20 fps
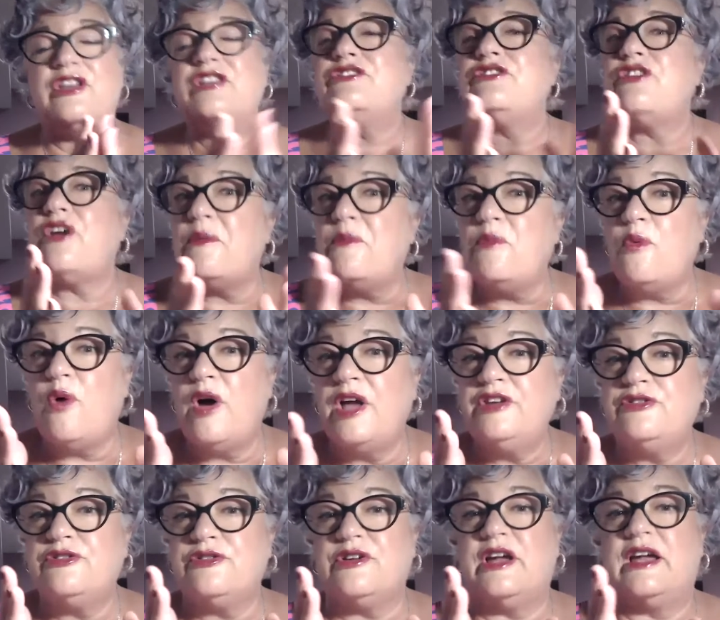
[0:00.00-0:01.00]
And so I'm
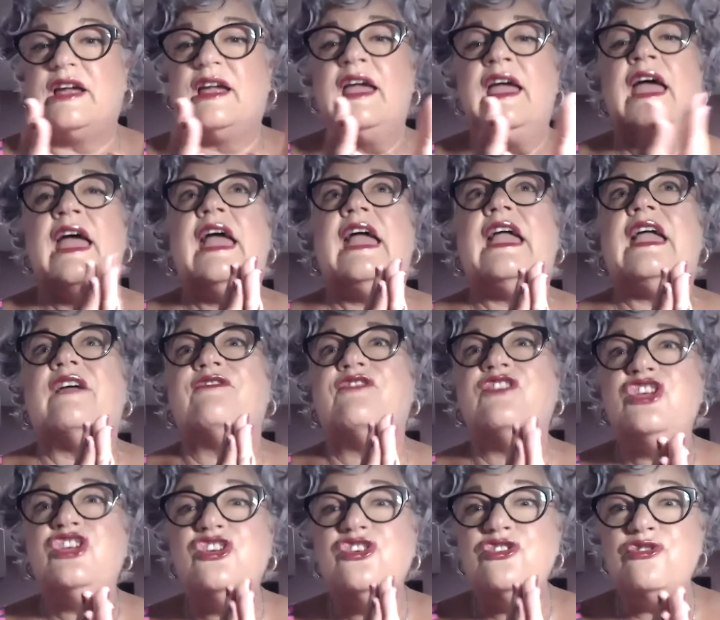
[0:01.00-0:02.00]
wondering if
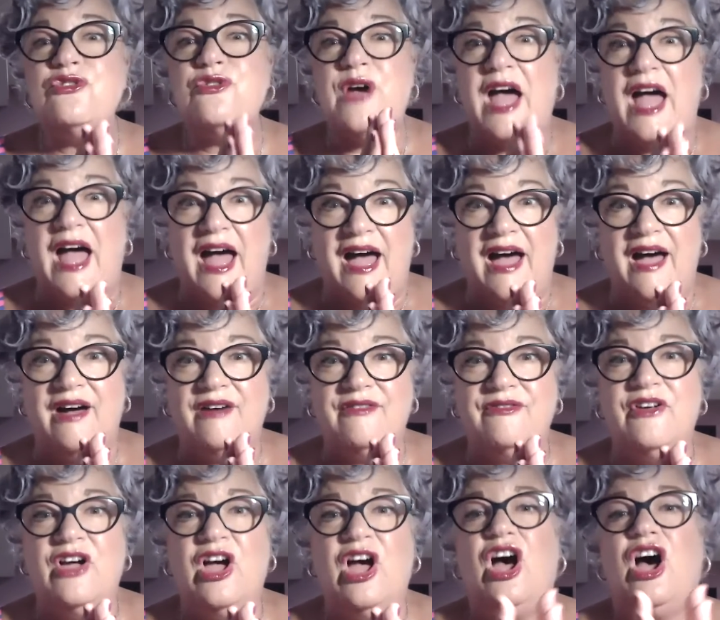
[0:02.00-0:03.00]
you
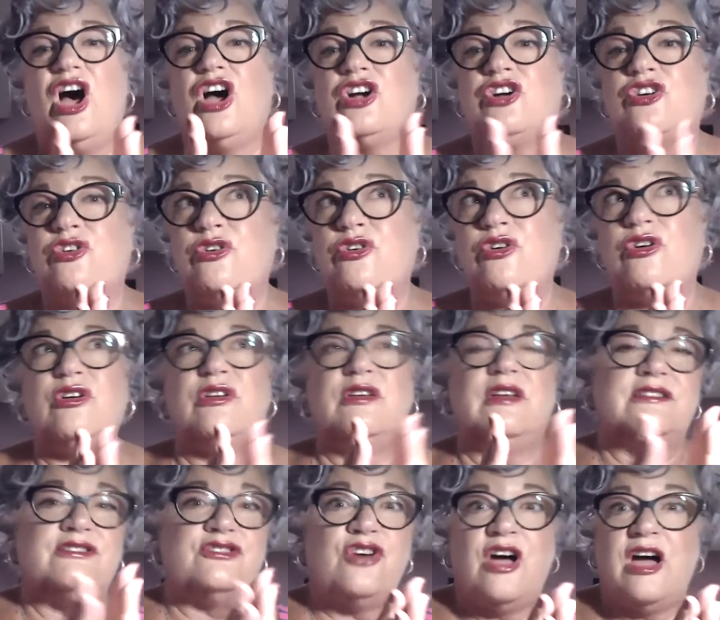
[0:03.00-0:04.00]
have a girl, a
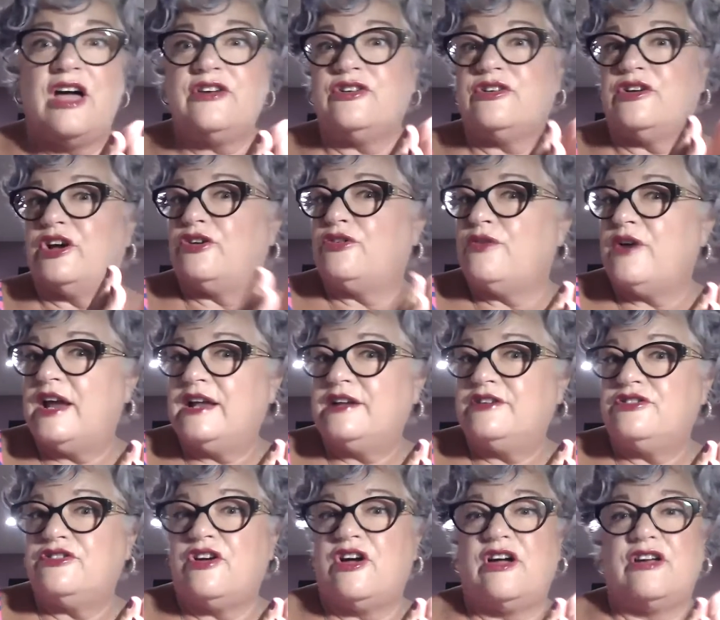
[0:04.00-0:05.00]
daughter, a
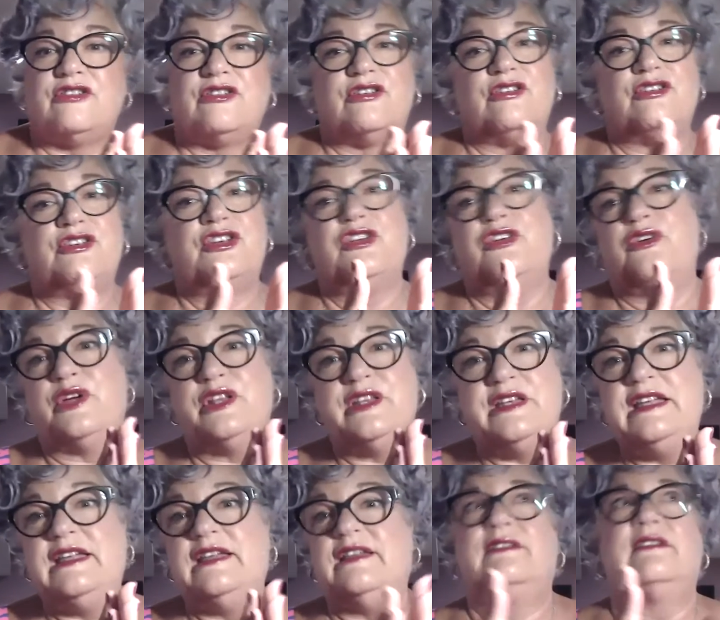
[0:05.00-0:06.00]
granddaughter, a
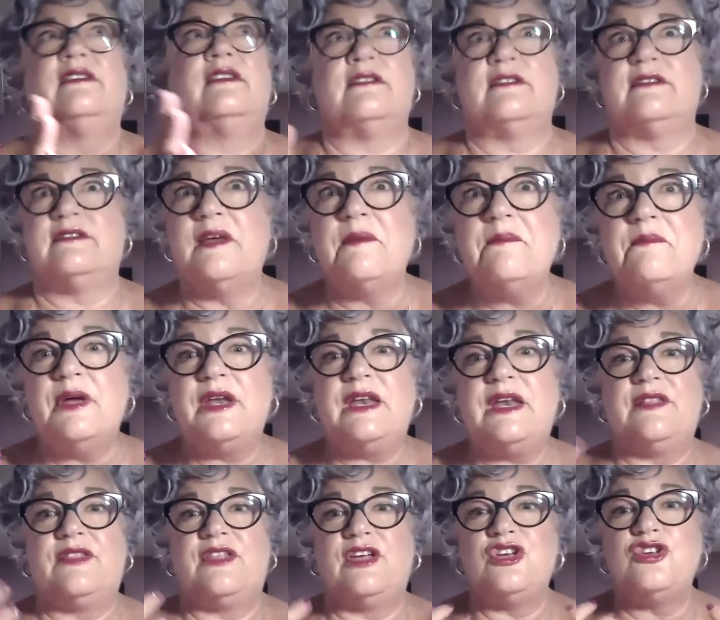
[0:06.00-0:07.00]
niece, somebody
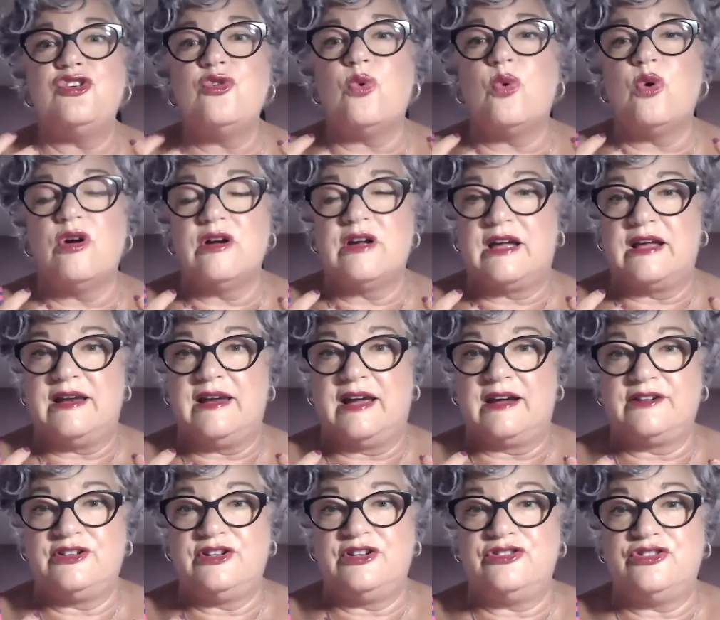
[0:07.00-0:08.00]
that you're
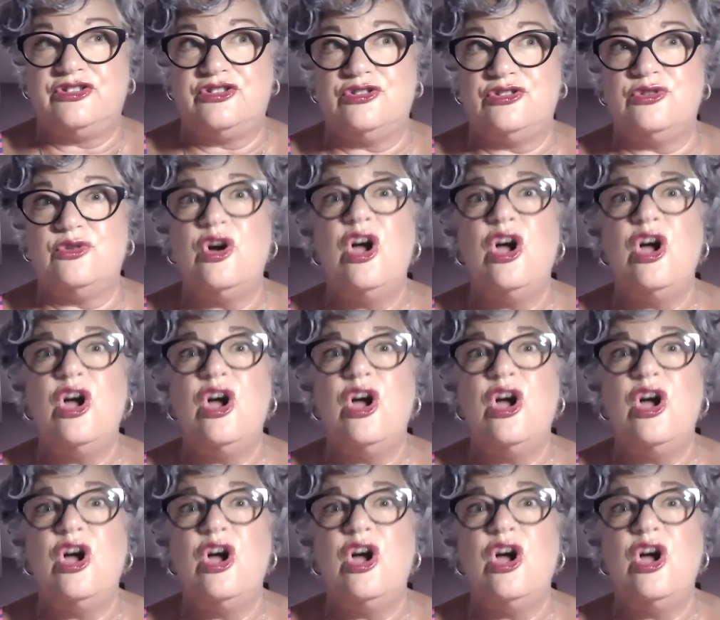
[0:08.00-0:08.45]
connected to,